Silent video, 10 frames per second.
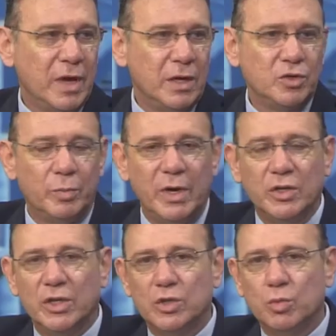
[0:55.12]
of cancer
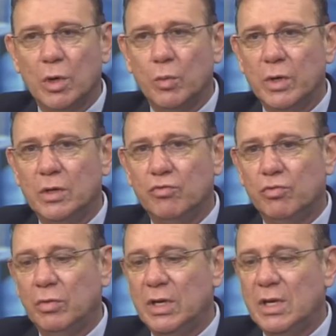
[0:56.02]
patients where we
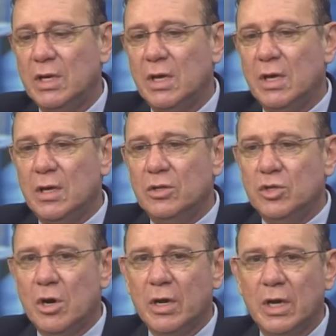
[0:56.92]
truly
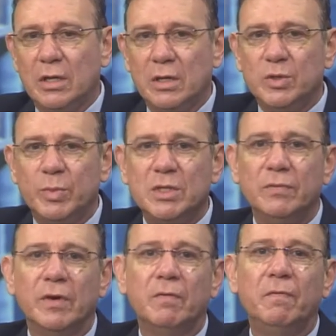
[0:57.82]
target the
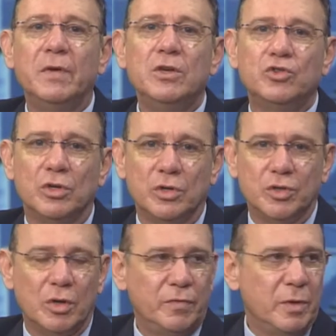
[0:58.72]
specific
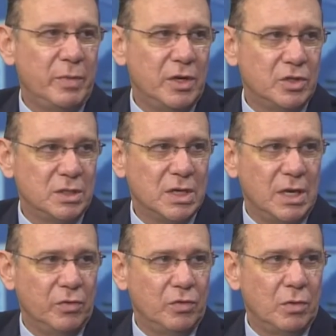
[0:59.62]
features of the patient's
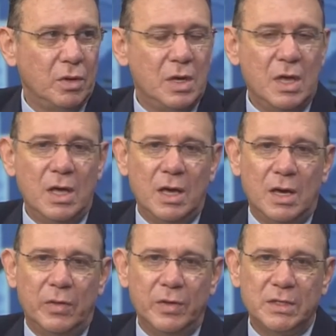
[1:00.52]
cancer.
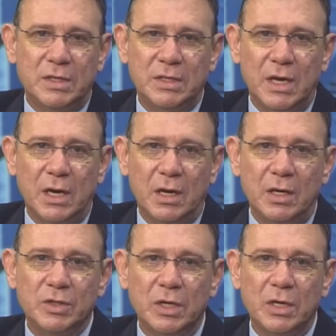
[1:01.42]
This has taken
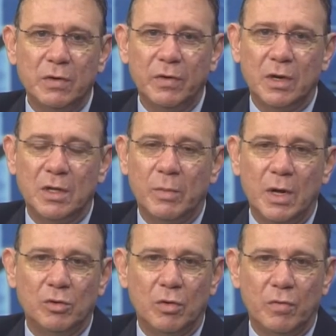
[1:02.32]
a significant
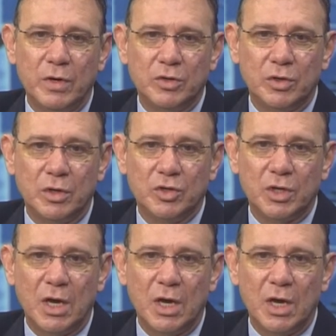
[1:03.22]
amount of research